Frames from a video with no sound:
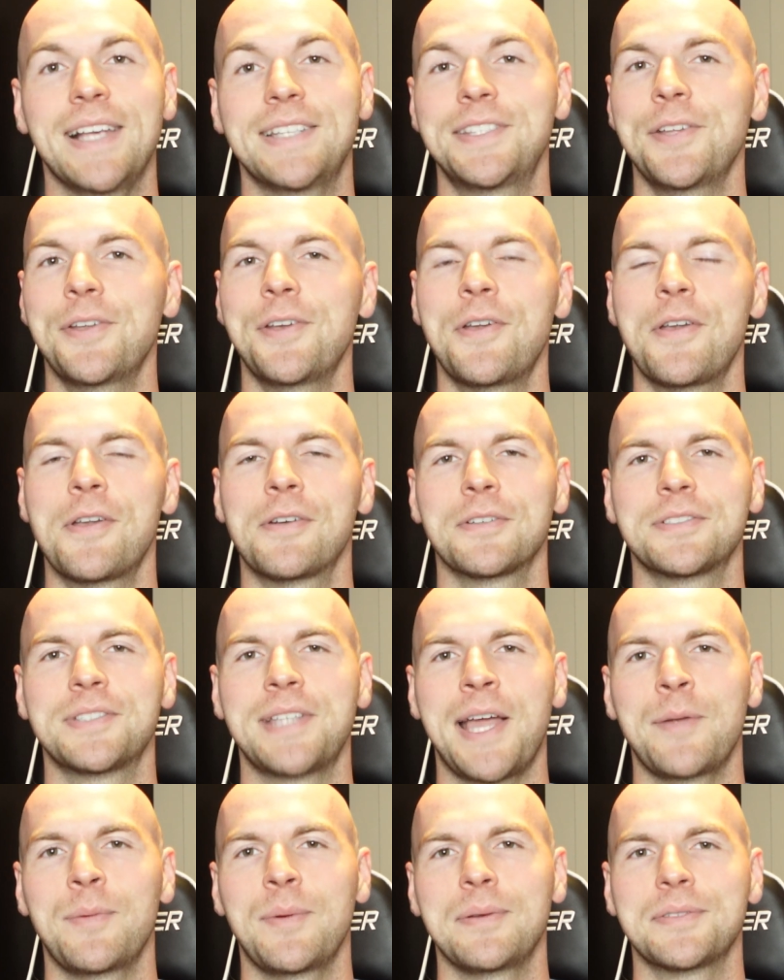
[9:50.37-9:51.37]
I still don't
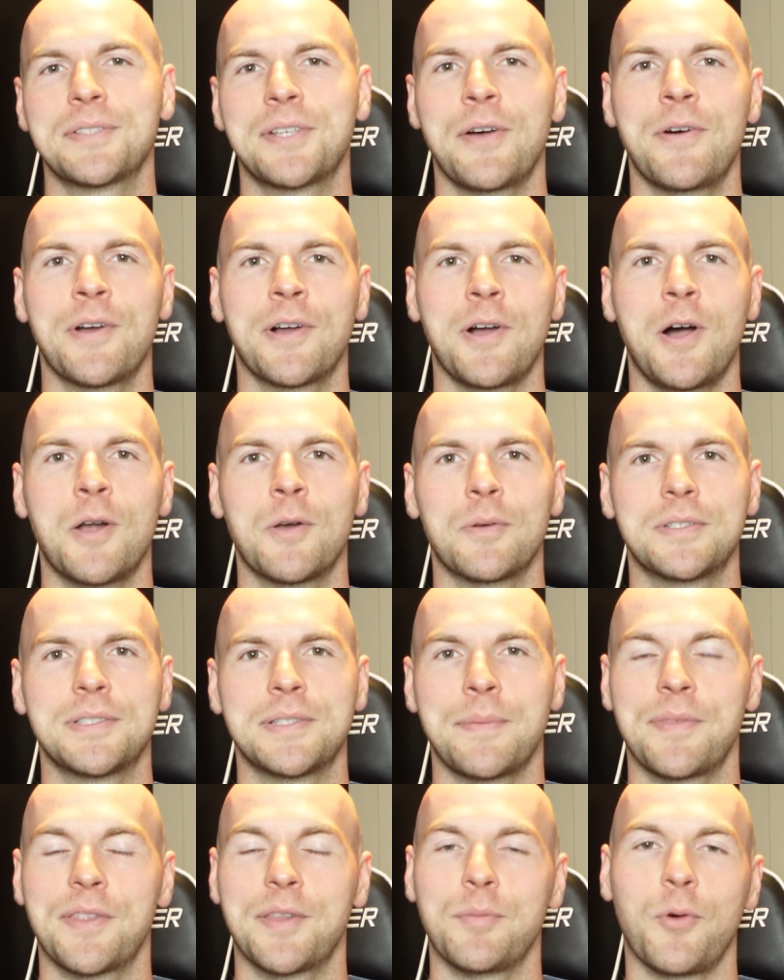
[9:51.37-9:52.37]
understand what was going on with
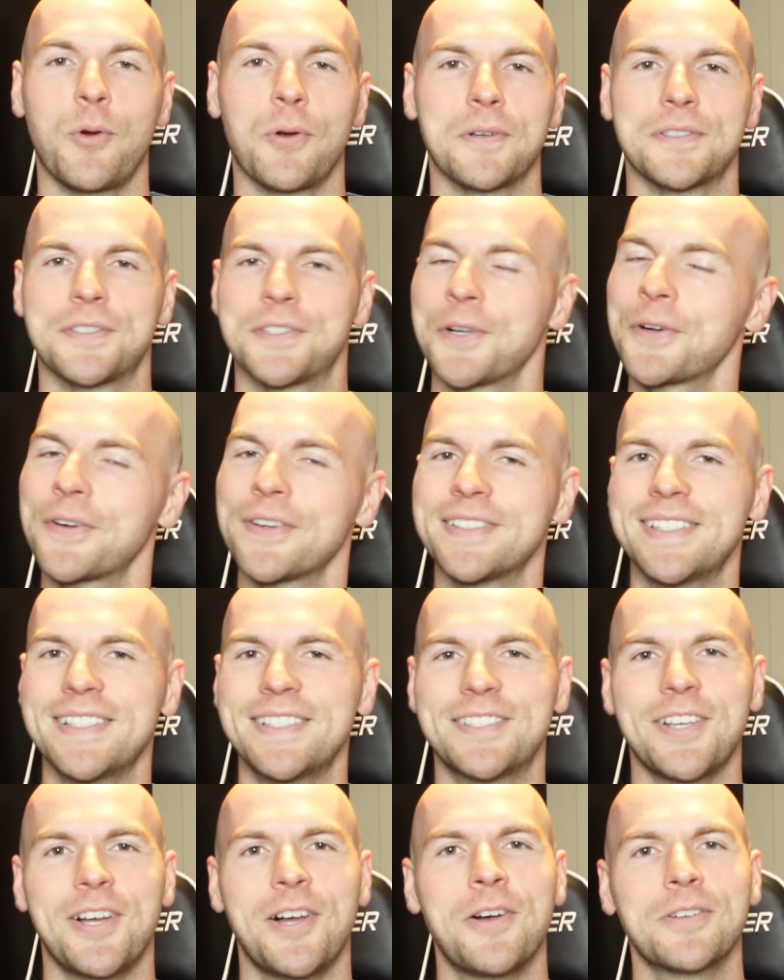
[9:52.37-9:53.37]
some of the more
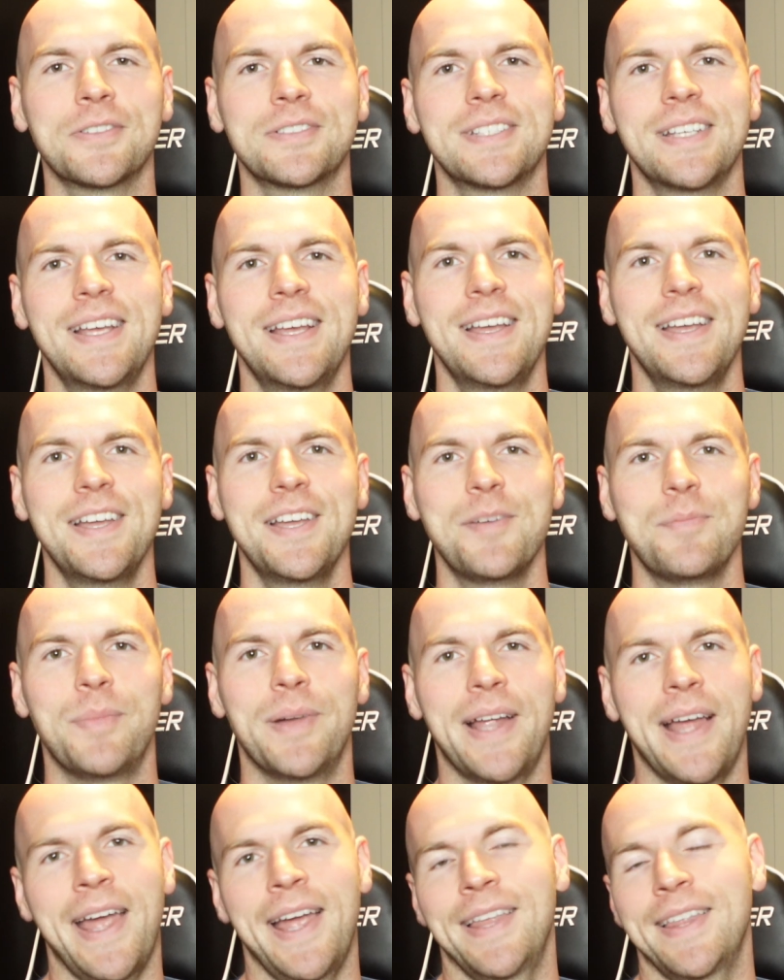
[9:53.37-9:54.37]
circusy songs,
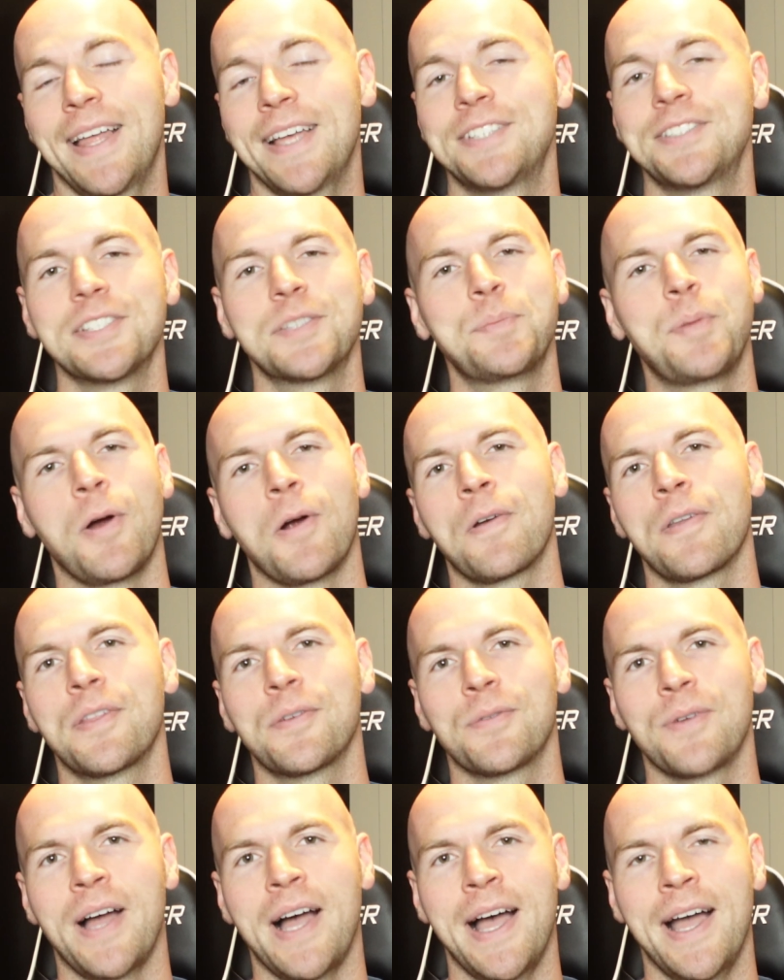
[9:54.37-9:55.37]
but hey, that's just part of
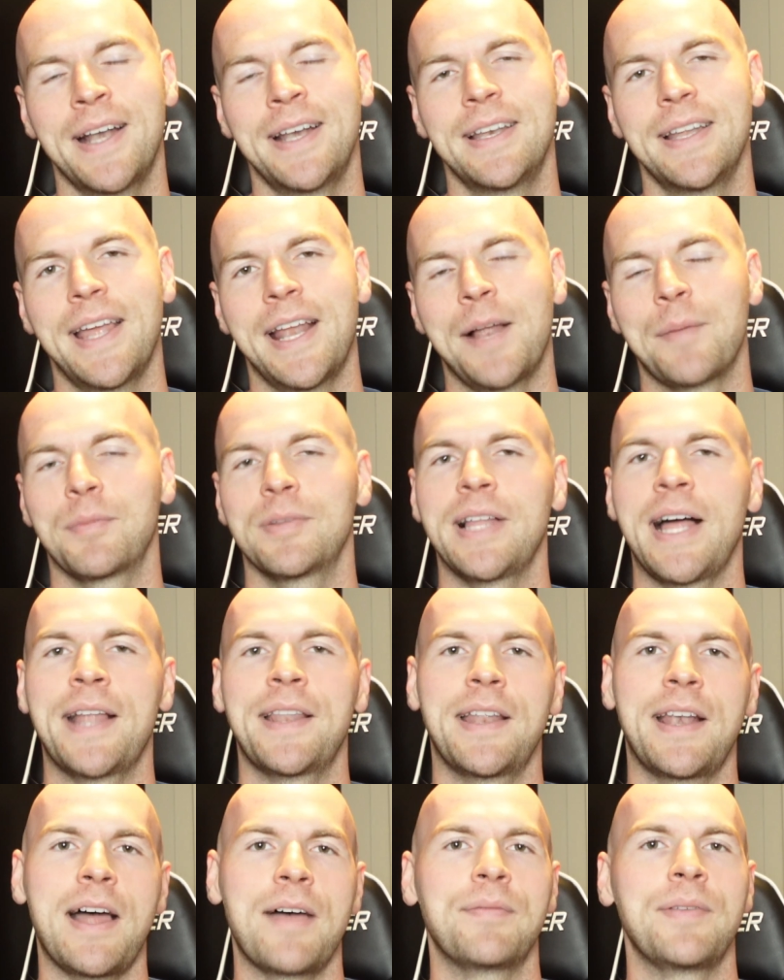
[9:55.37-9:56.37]
the ride, and I'm glad
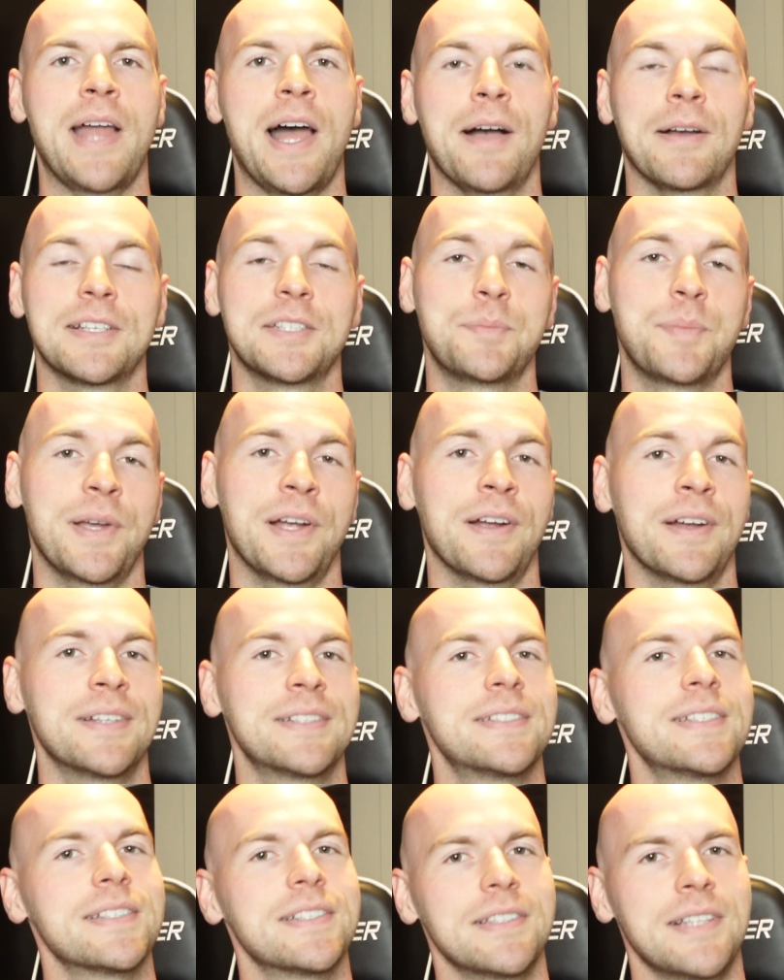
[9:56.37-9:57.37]
that I've now
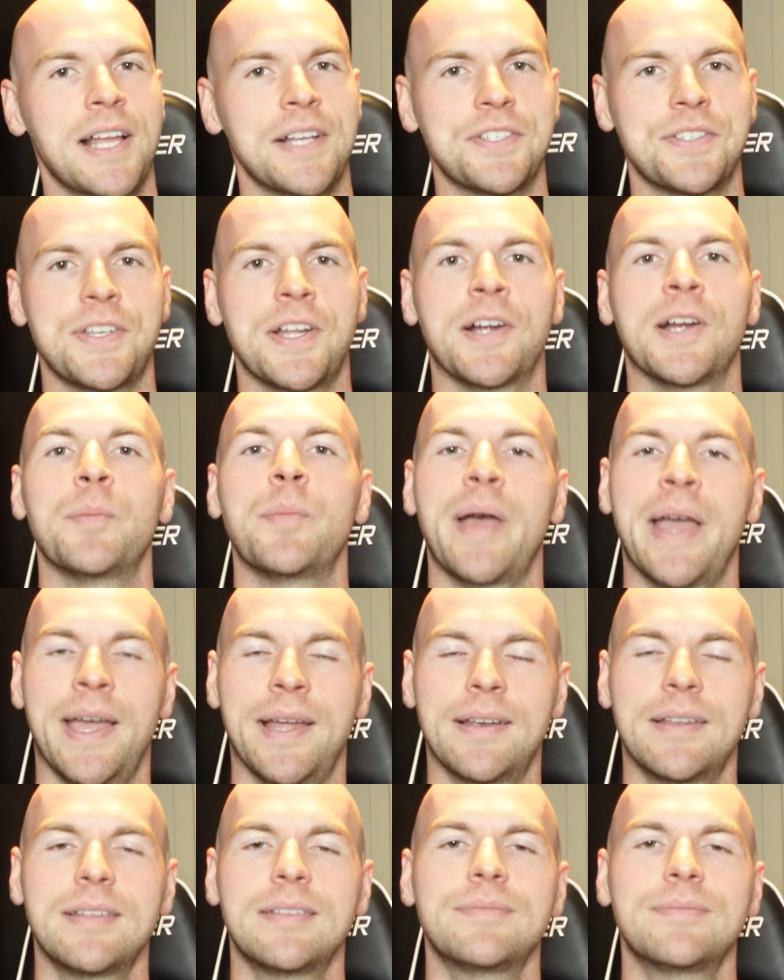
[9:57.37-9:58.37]
experienced this legendary band.